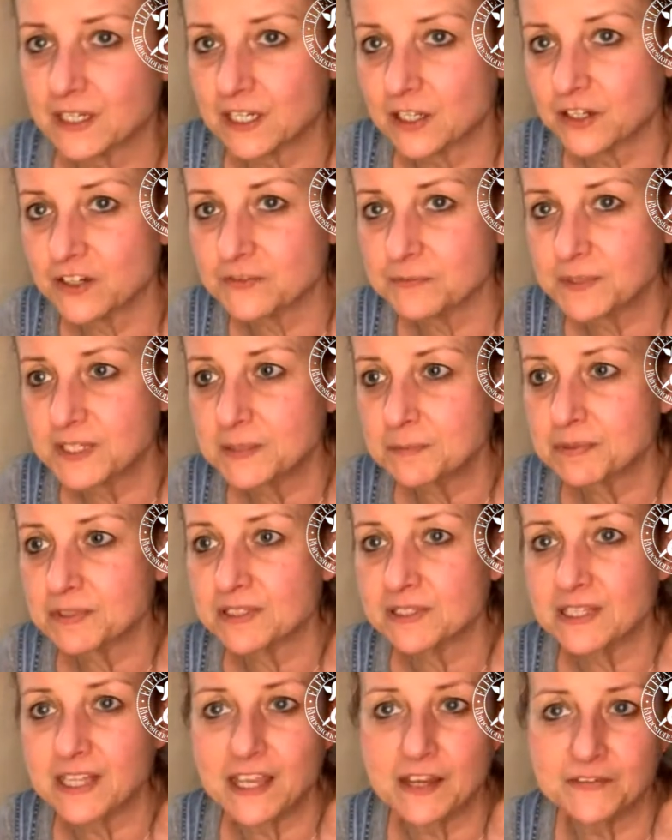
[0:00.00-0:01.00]
lot of
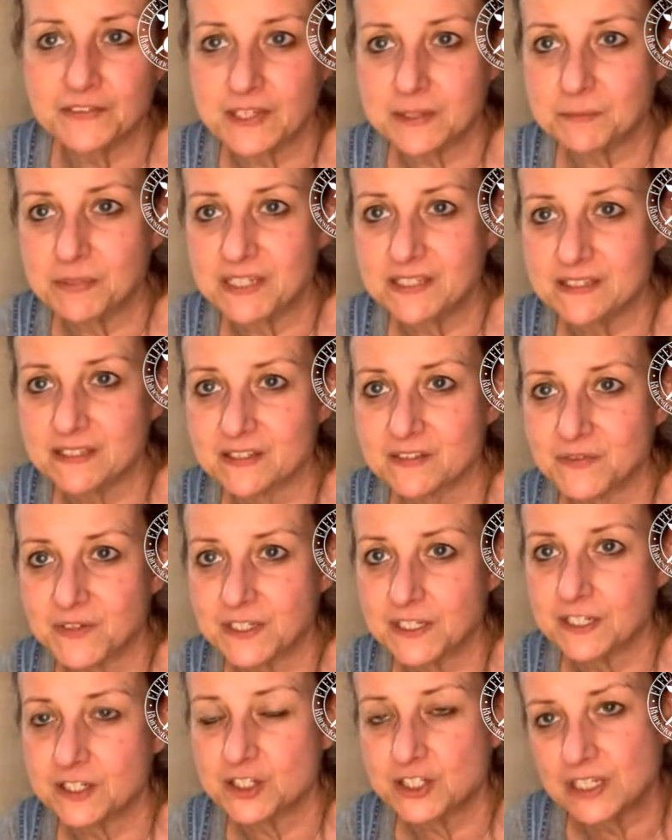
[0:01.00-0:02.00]
people have their pieces
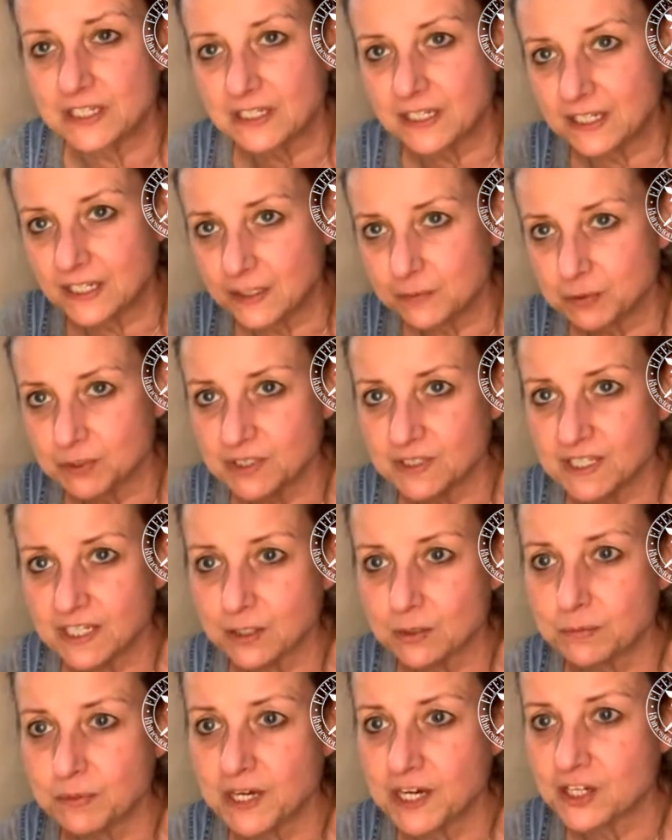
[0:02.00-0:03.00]
finished and then they put a
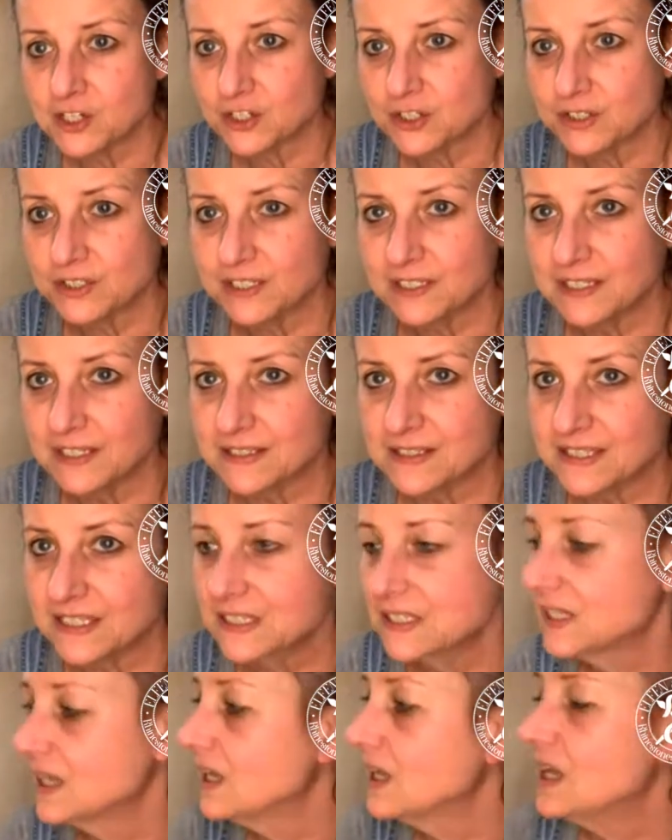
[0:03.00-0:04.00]
decoupage on and that's
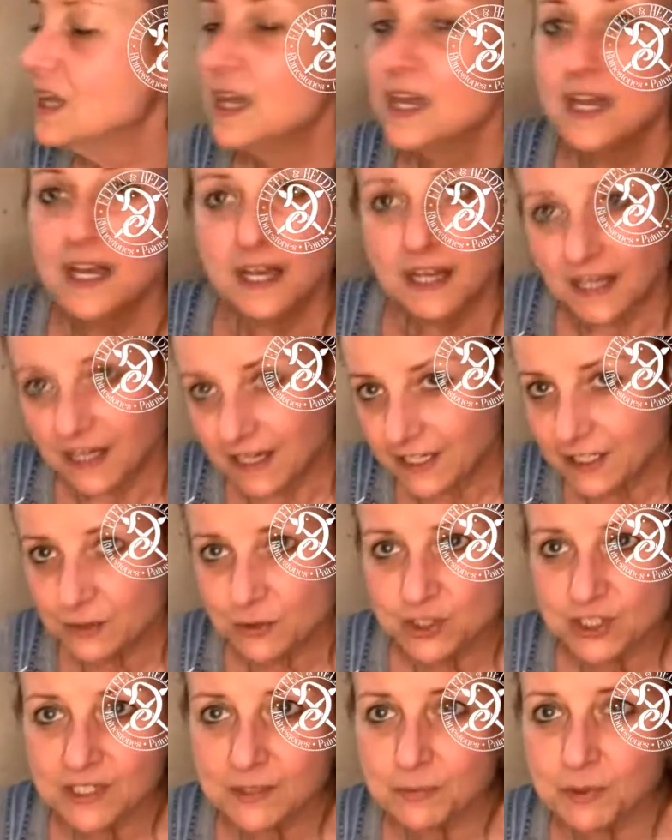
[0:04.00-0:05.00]
it. I
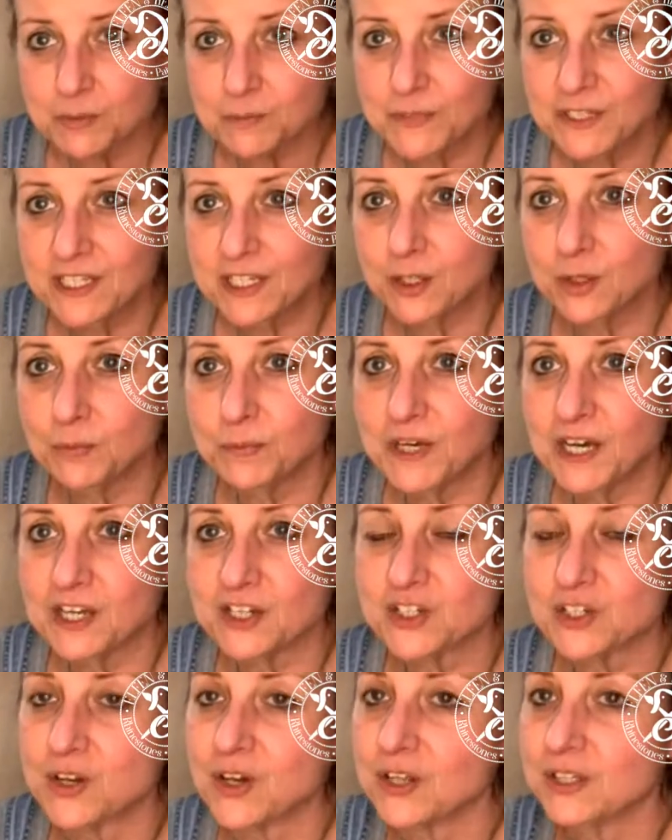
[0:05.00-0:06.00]
usually put my
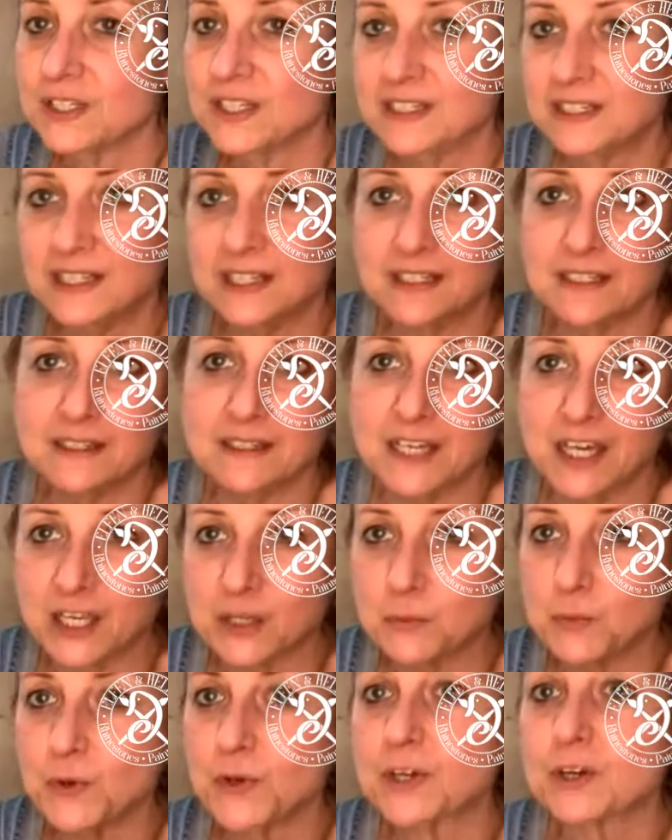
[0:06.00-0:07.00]
decoupage on and then I
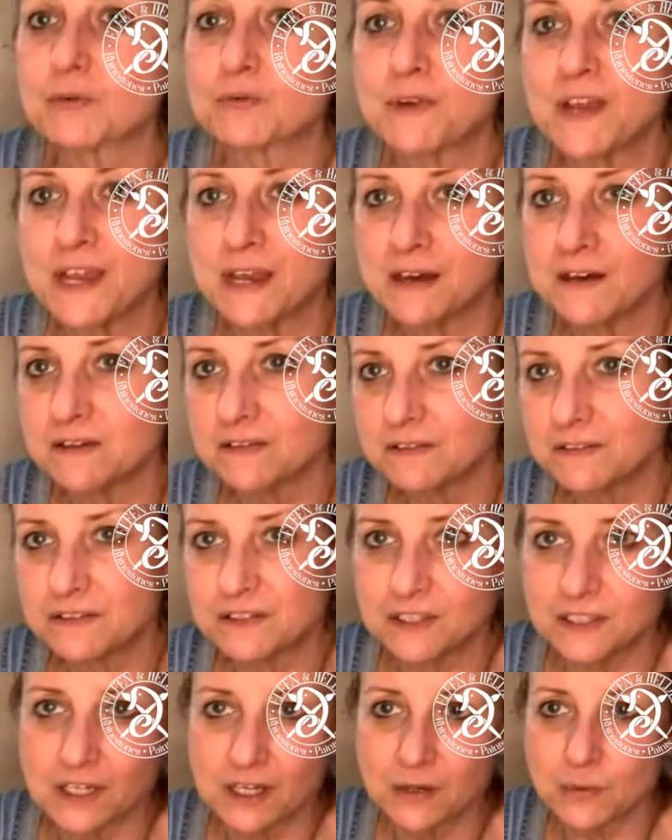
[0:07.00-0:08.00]
work around,
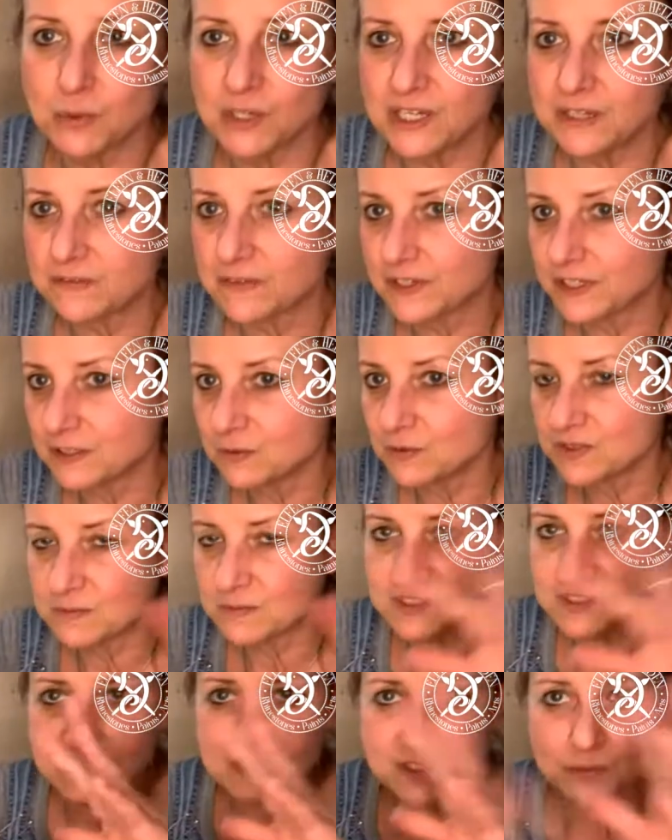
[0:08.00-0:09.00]
you know, whatever. I use some
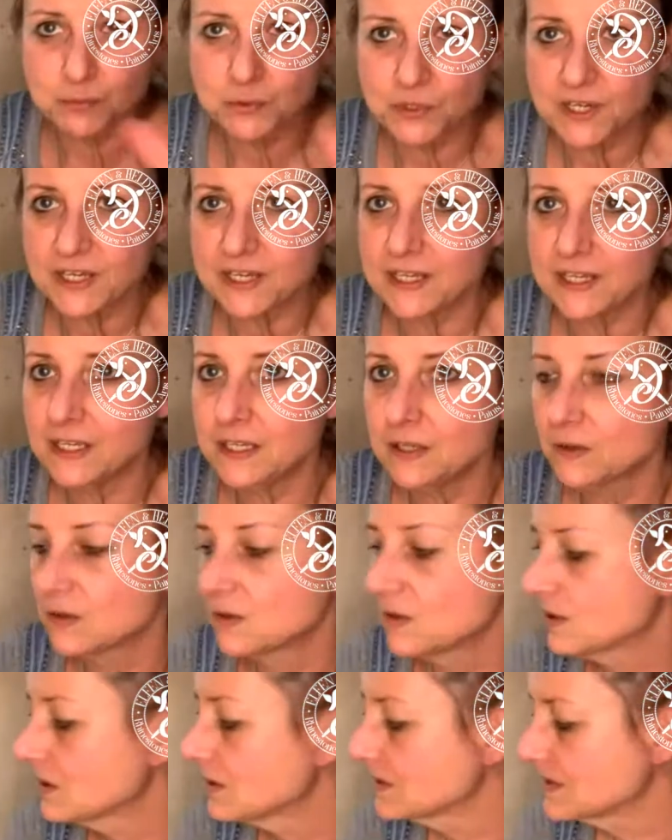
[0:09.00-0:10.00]
sea spray
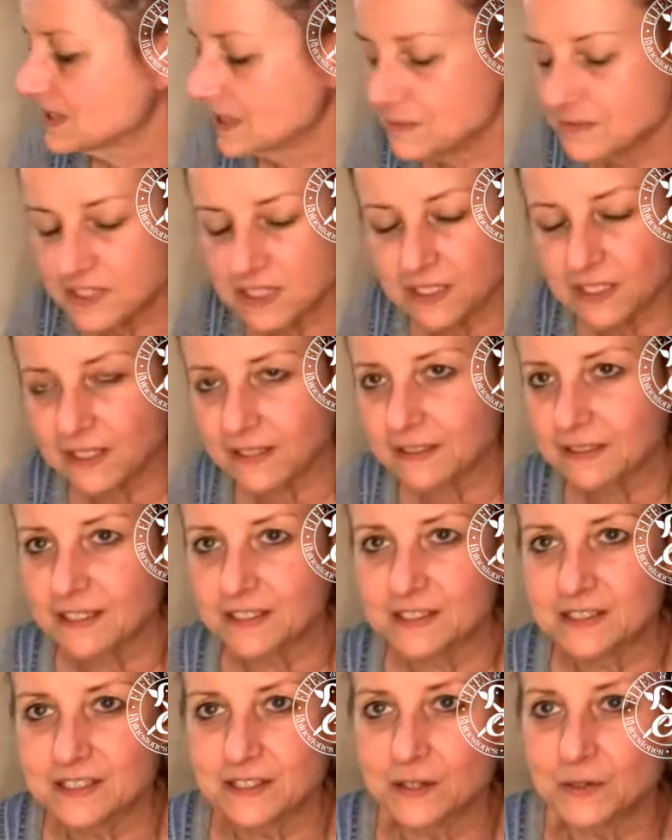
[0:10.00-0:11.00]
or something like
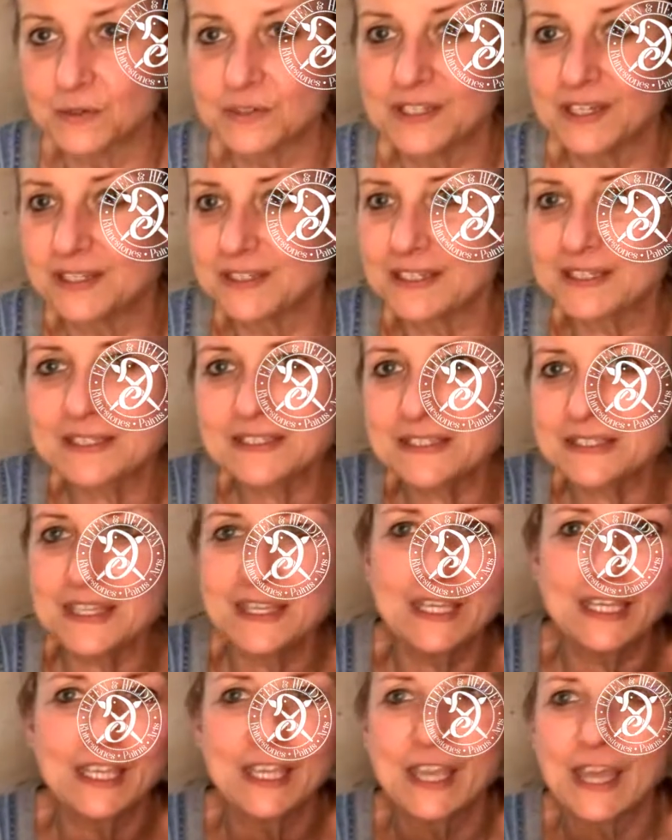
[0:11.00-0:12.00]
that. So
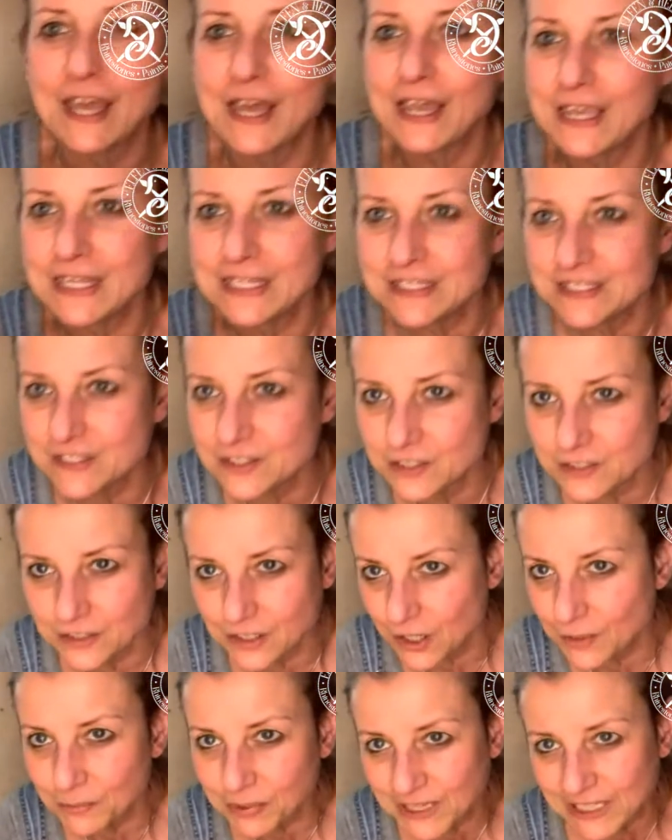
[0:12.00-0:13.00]
it's
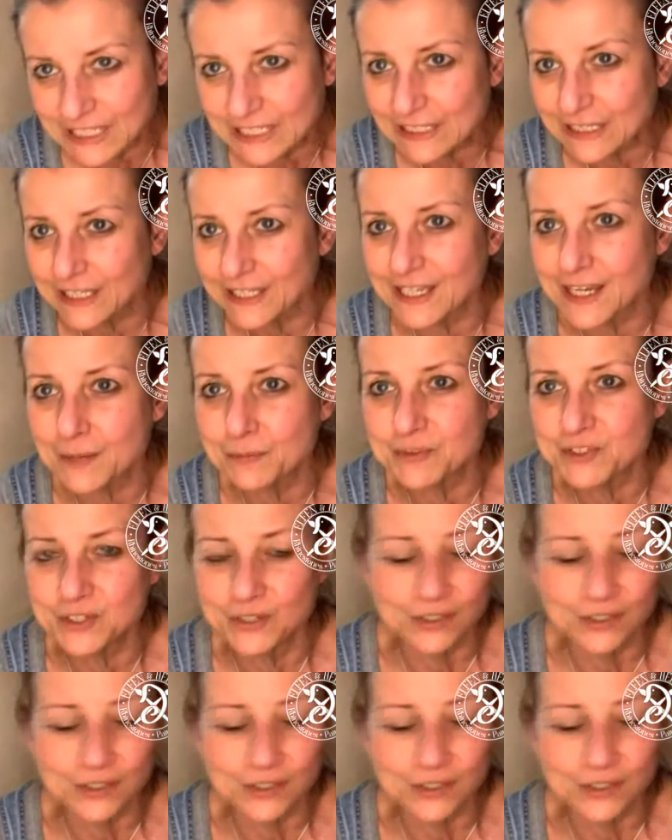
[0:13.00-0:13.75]
completely up to